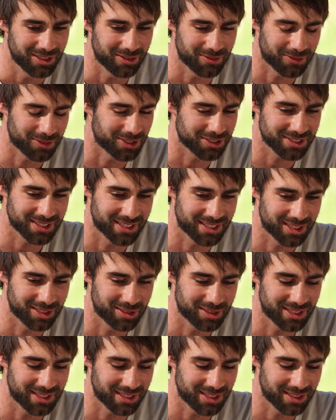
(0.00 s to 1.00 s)
The first thing
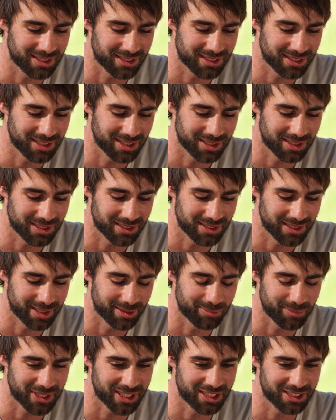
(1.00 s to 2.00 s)
in
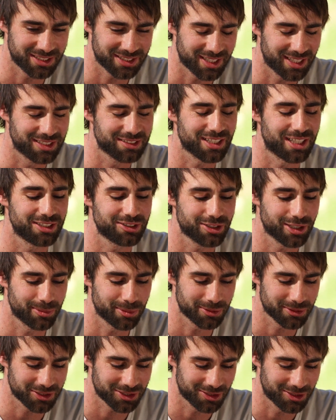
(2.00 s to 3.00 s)
in my chainsaw
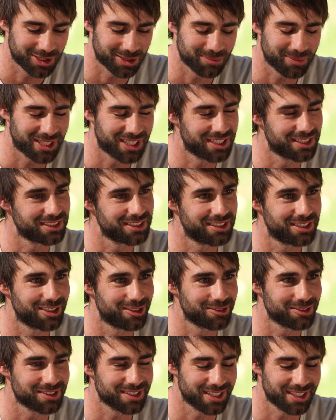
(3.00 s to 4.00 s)
troubleshooting mind, you
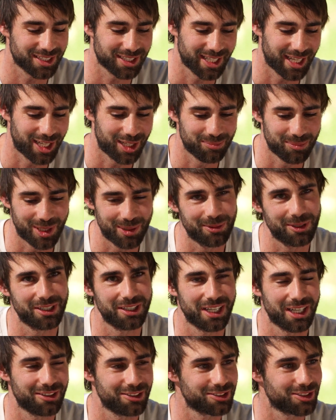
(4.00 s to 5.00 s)
know, was like, hey,
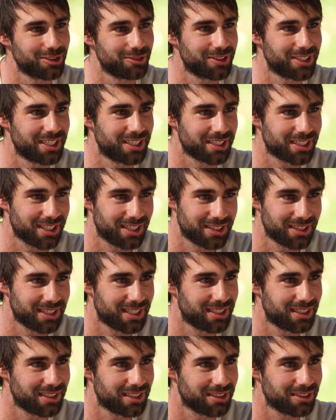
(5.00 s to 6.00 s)
maybe I was over there cutting
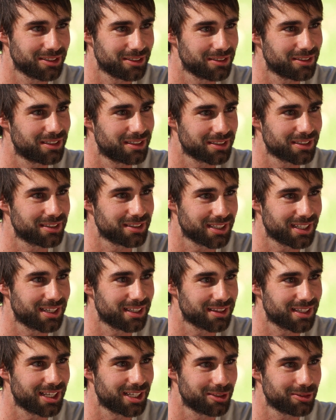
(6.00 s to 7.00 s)
that a little longer than I
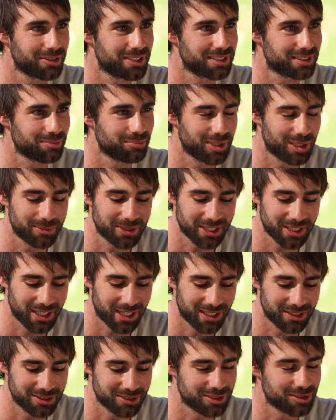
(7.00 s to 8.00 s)
thought I was, and maybe
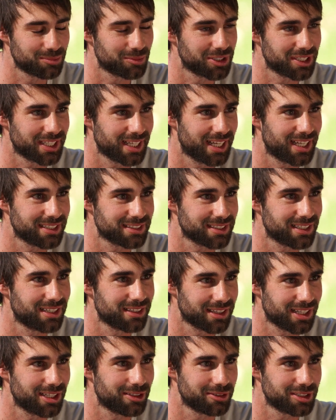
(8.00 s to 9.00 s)
I used more gas than I
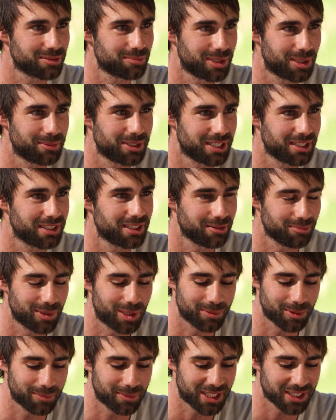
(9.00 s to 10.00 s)
thought I was. Maybe
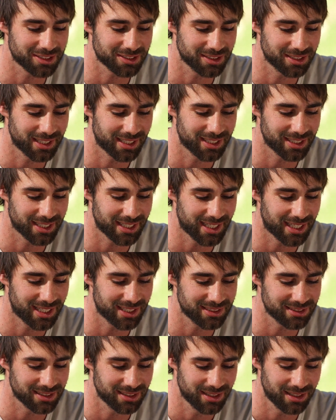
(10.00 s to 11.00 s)
maybe I'm actually out of
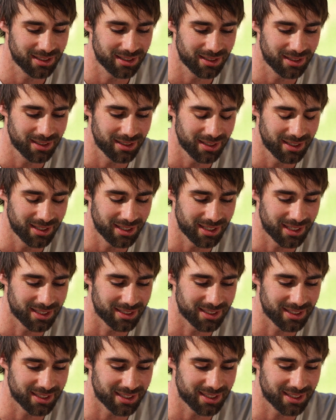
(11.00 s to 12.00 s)
gas,
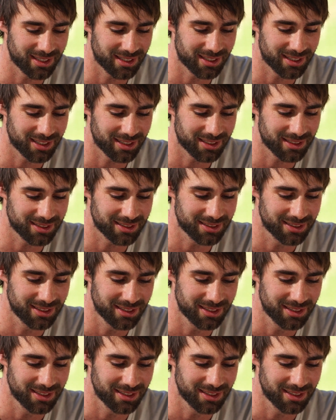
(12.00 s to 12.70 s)
and. Uh,